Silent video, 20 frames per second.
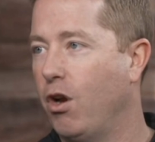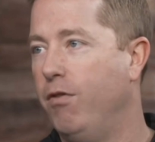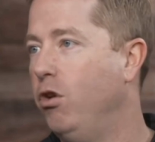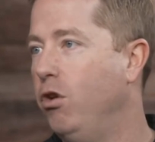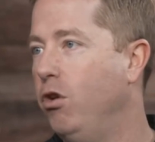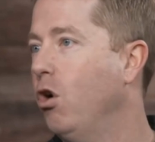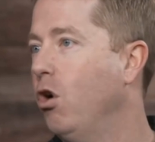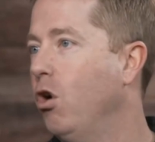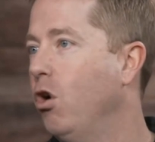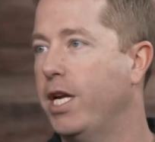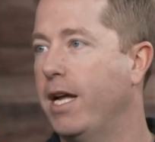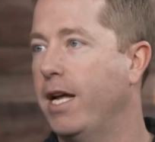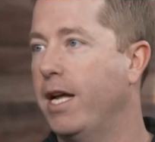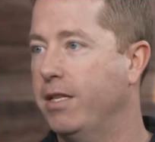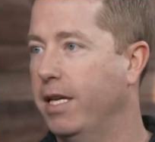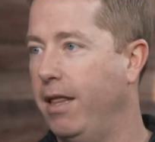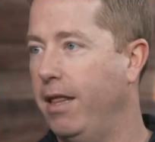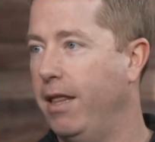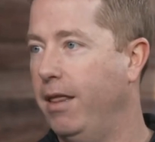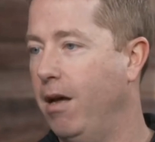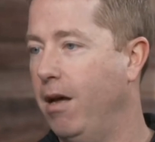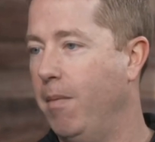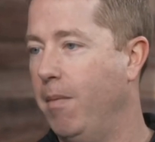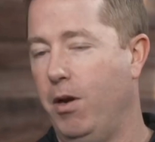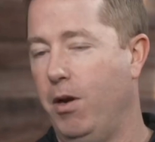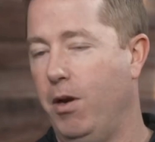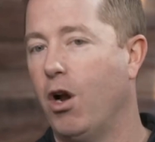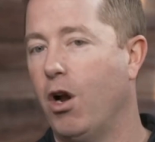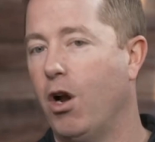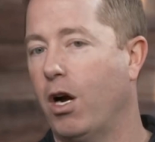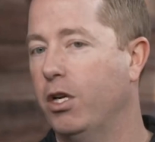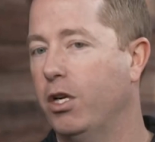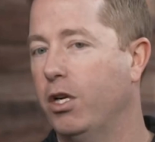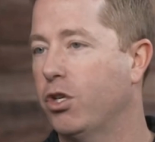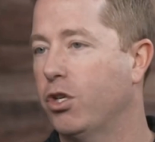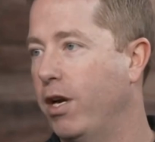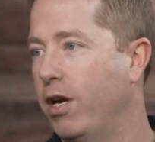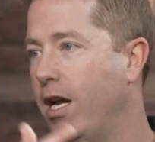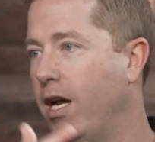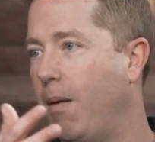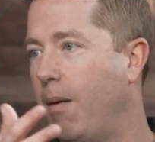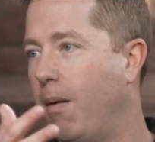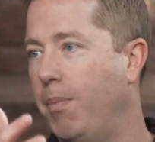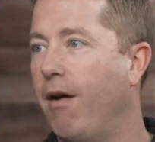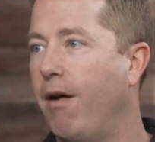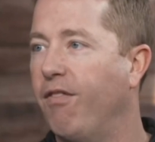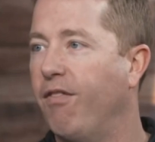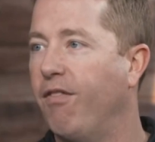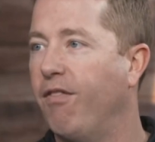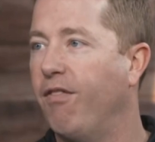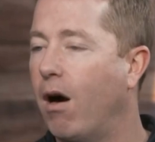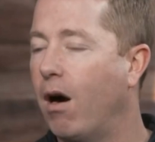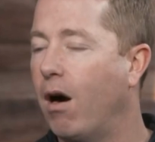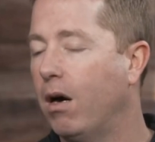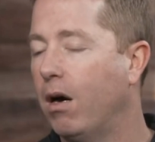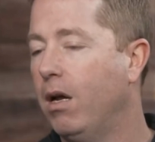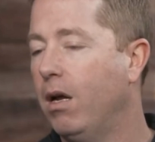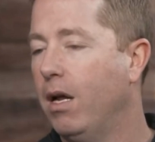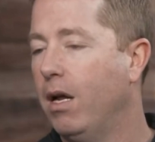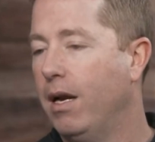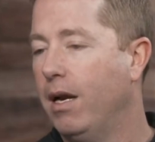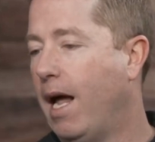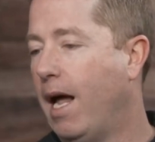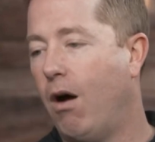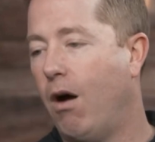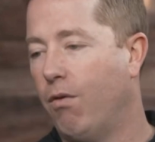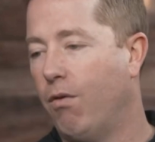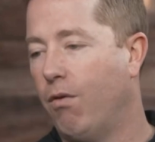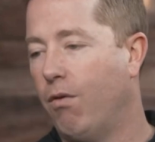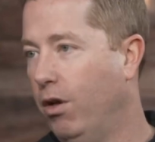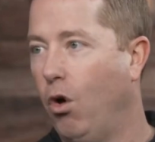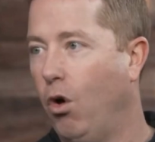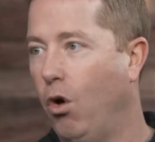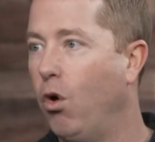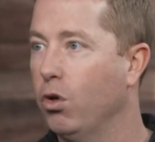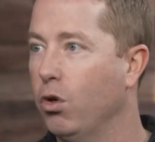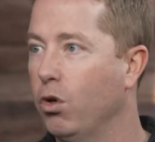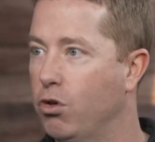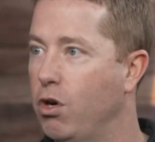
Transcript: you have no chance of getting them and you're not going to trade up that far. Now, really, the whole